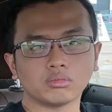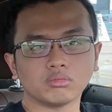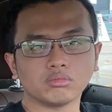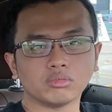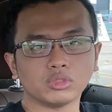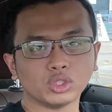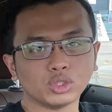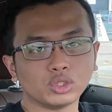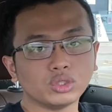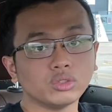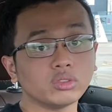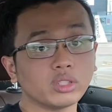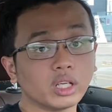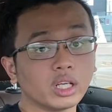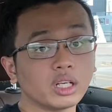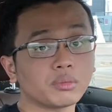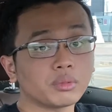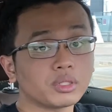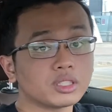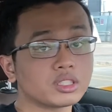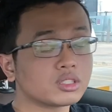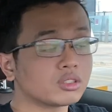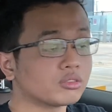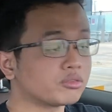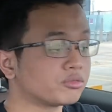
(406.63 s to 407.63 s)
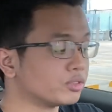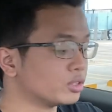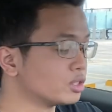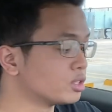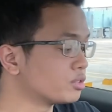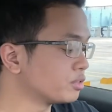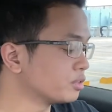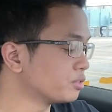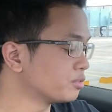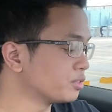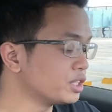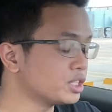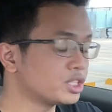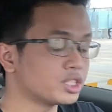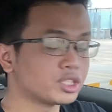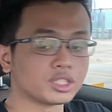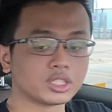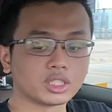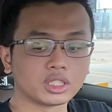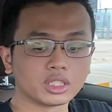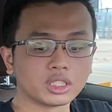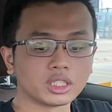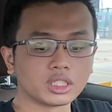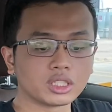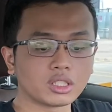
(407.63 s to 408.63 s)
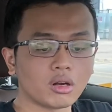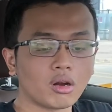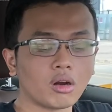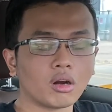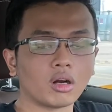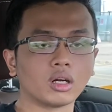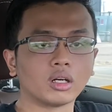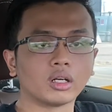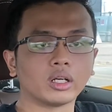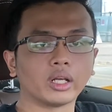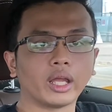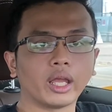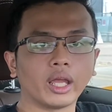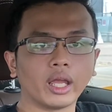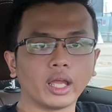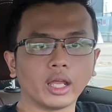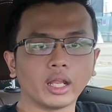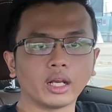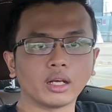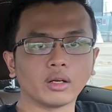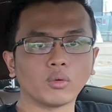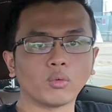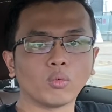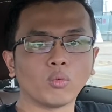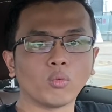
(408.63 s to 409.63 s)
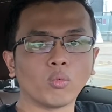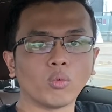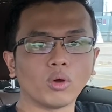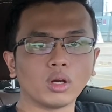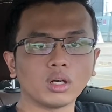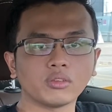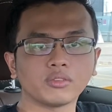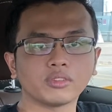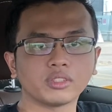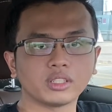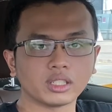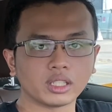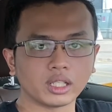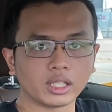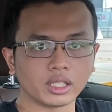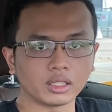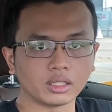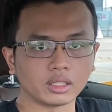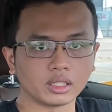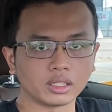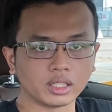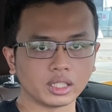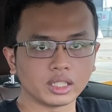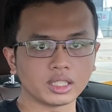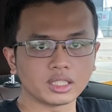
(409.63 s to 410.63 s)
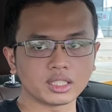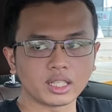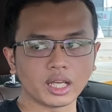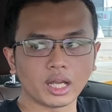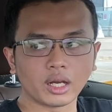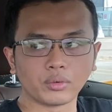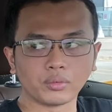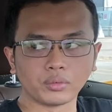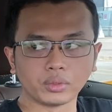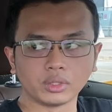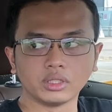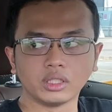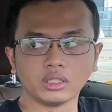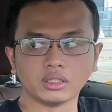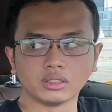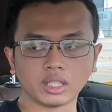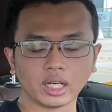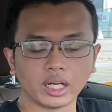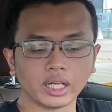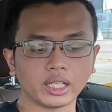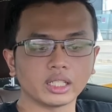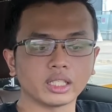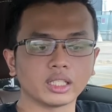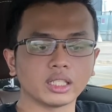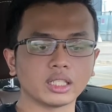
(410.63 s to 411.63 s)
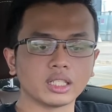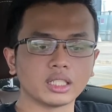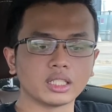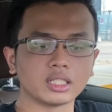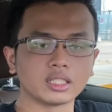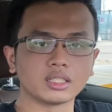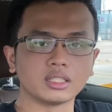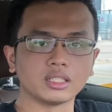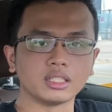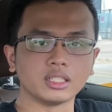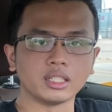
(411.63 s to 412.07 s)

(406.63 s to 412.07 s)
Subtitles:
you do get a bunch of useful features in this car, and one of the things that I really like is the